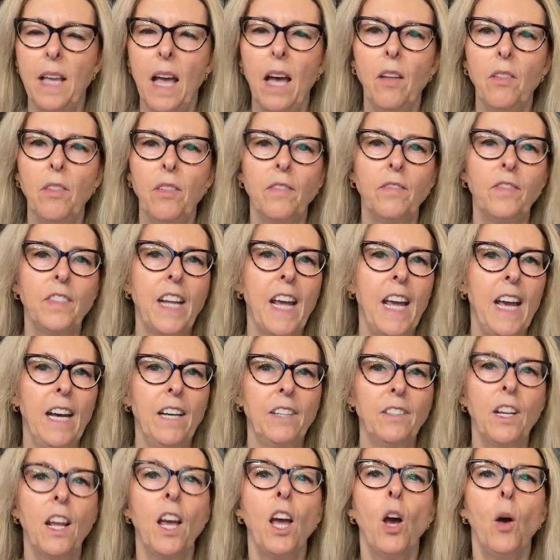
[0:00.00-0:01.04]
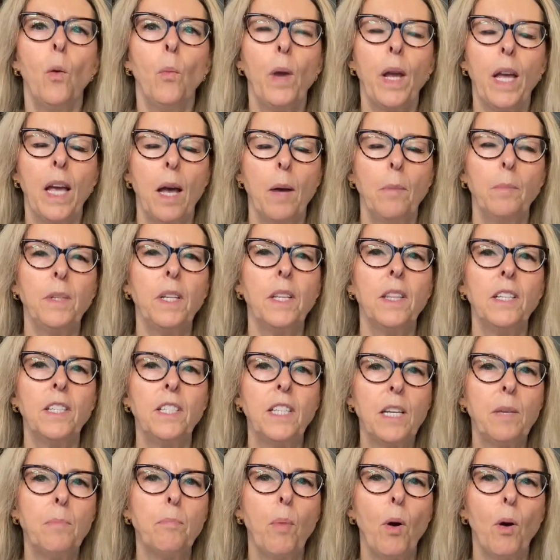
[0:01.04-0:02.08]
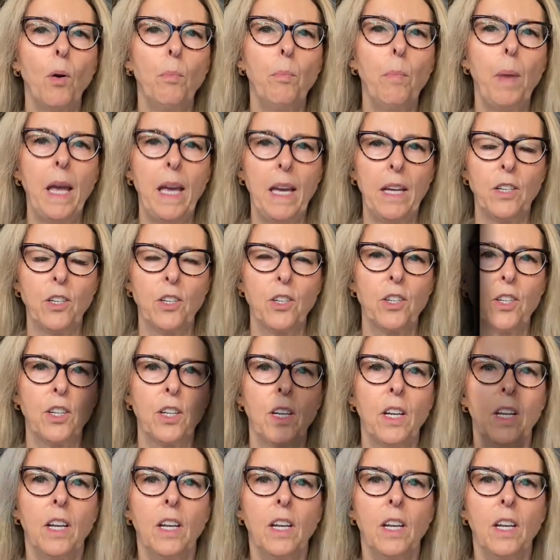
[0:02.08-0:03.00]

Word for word: south of town, we come to the Depot Bench.